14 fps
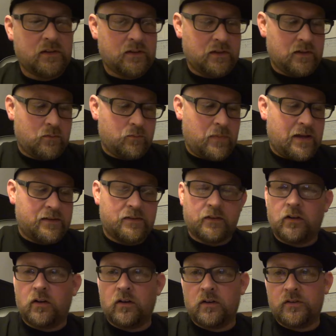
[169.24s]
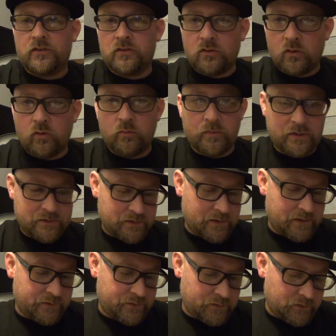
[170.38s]
it makes the car so much
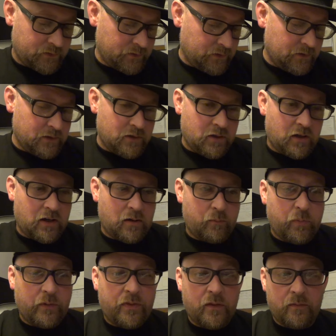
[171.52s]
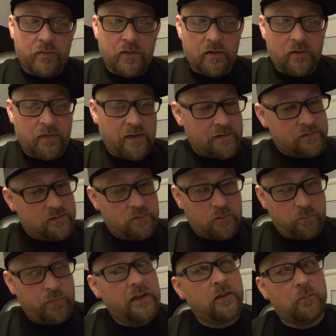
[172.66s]
nicer. But
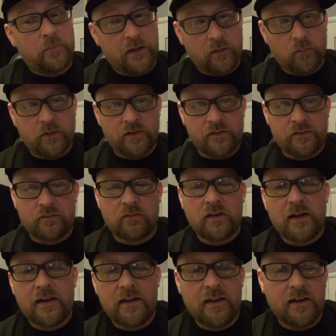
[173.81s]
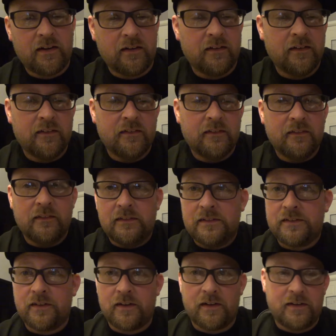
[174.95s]
the big one is right here.
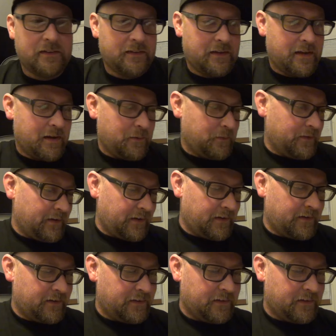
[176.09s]
Sorry, hit the camera there.